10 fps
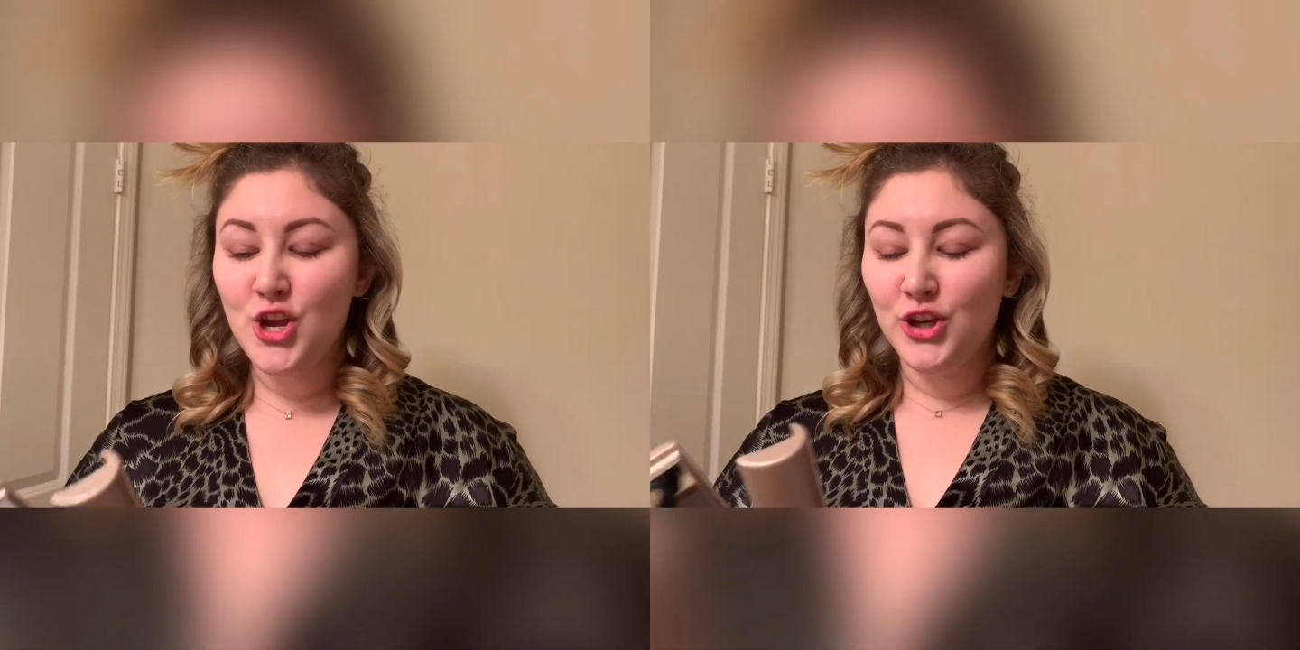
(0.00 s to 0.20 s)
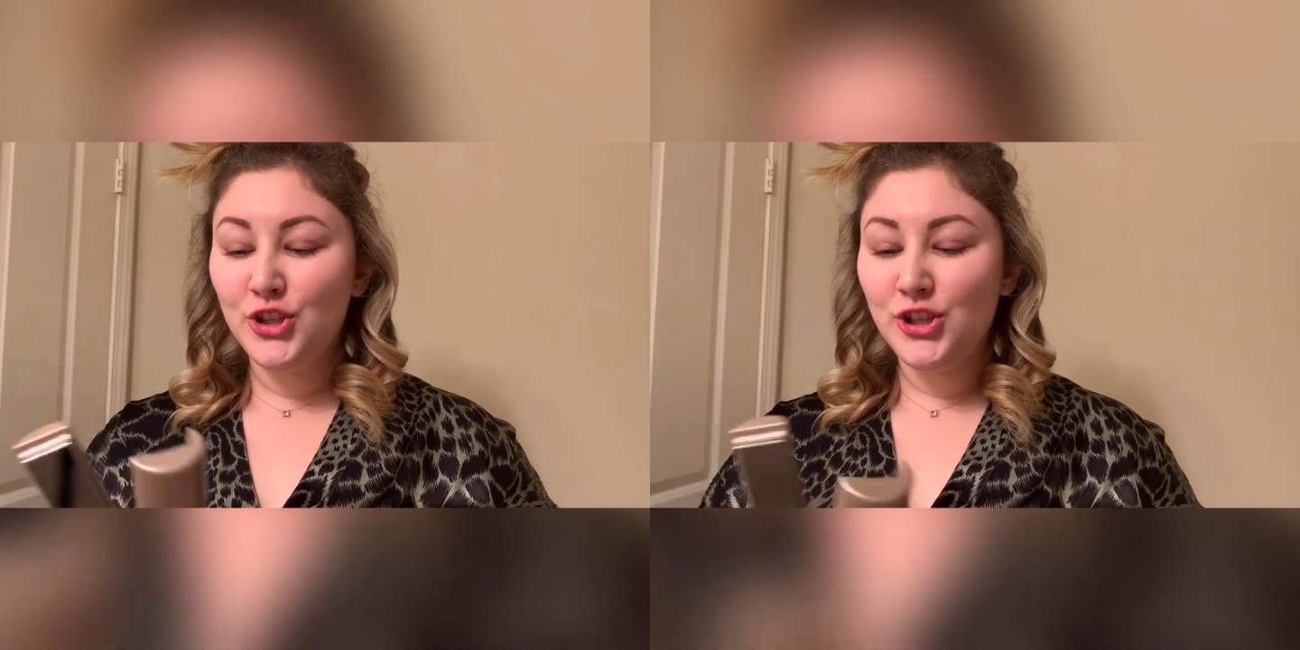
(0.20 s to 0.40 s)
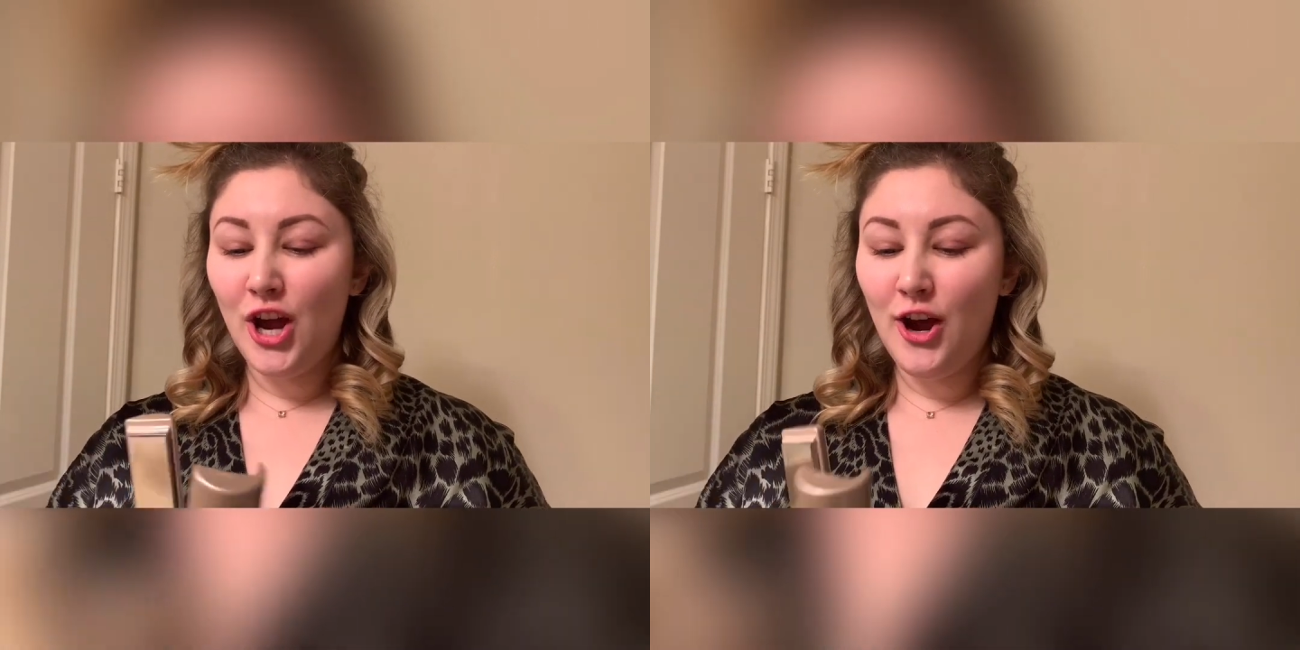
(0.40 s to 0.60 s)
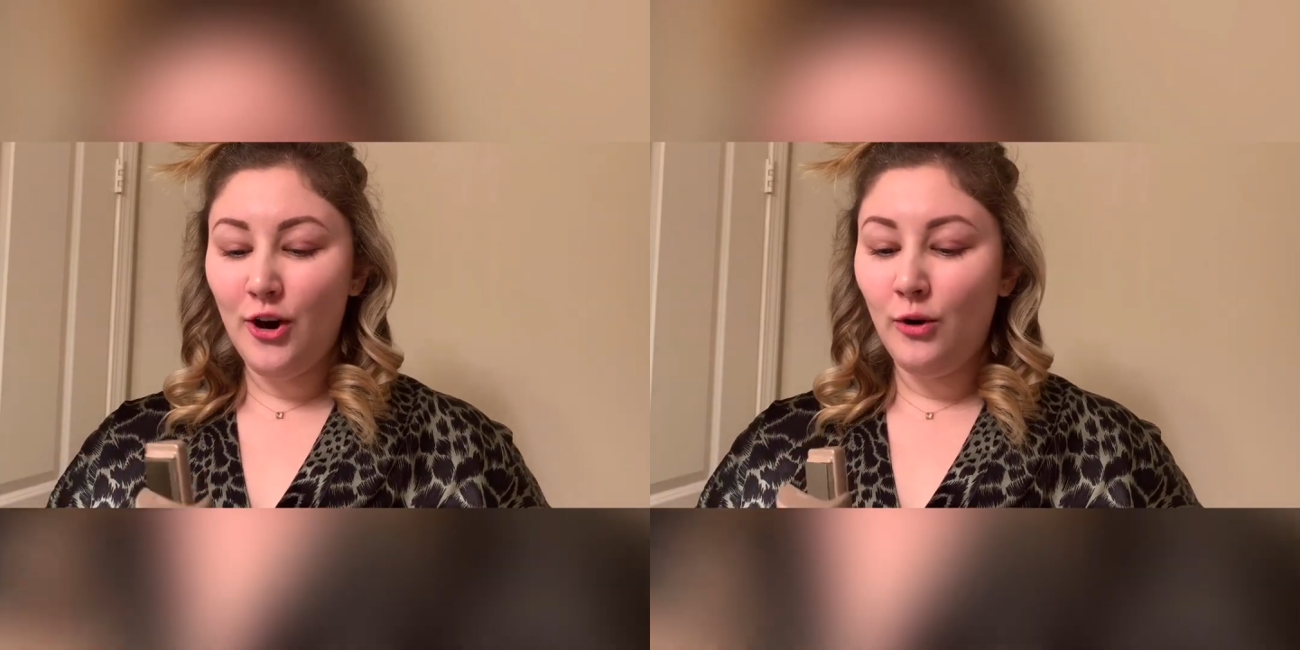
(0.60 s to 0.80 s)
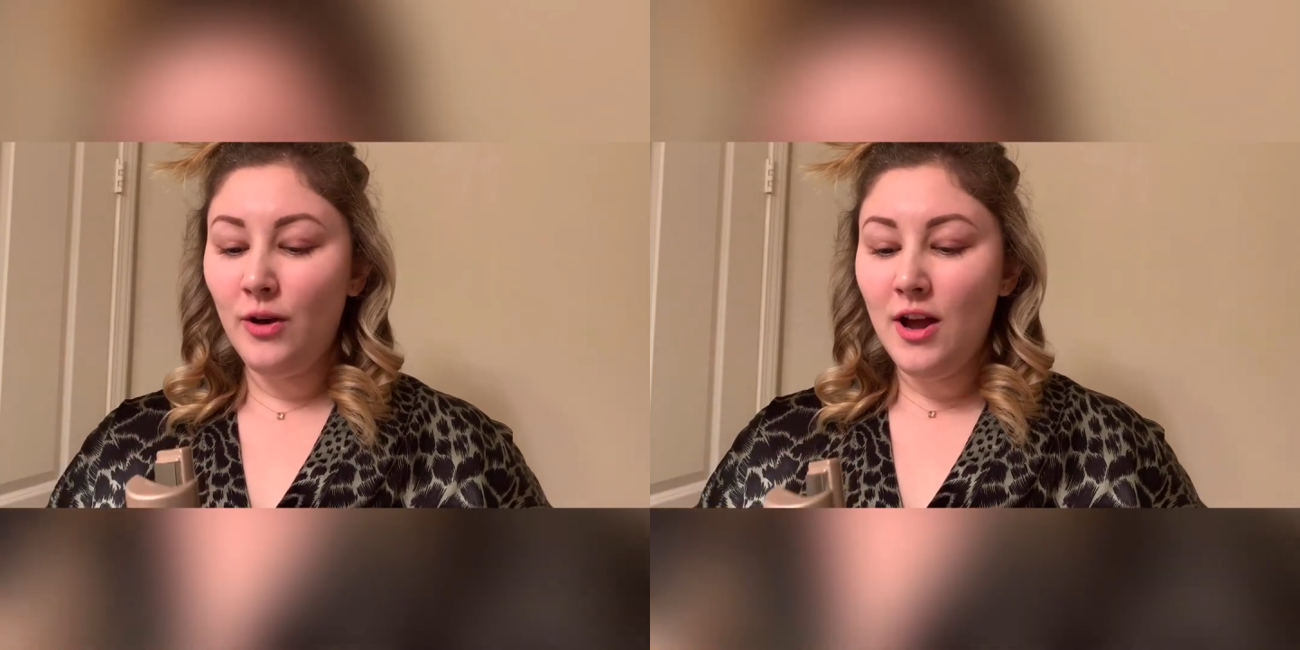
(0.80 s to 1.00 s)

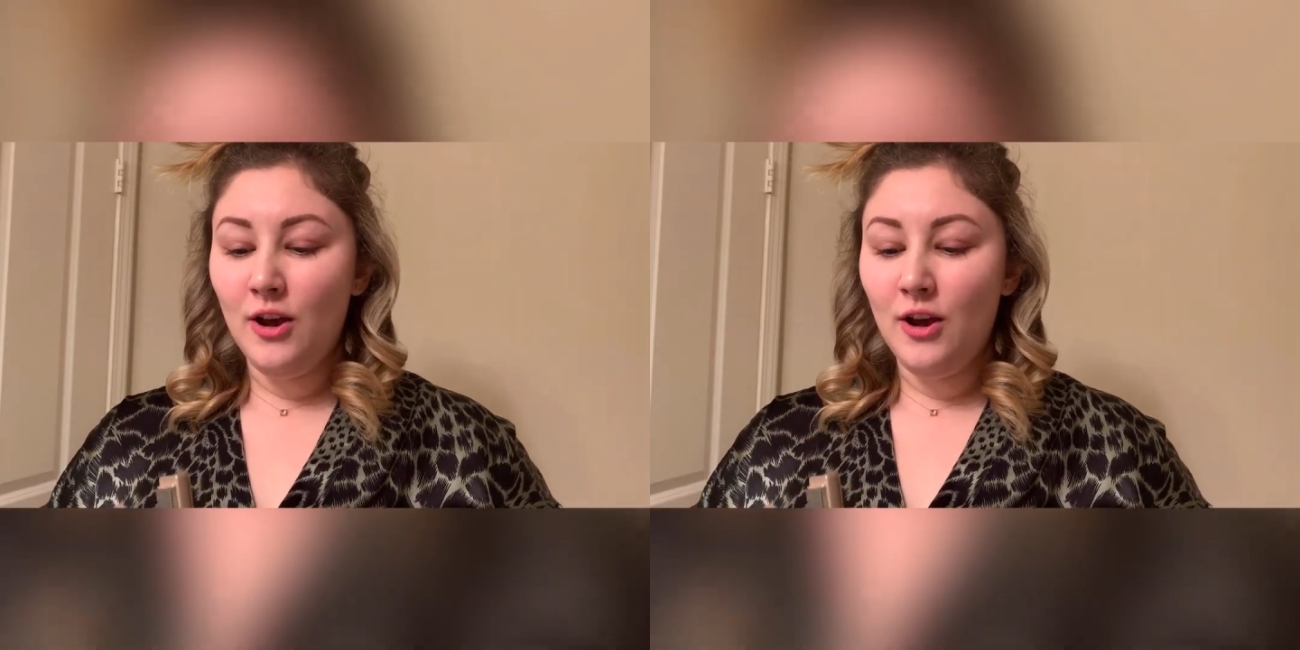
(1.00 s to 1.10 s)
So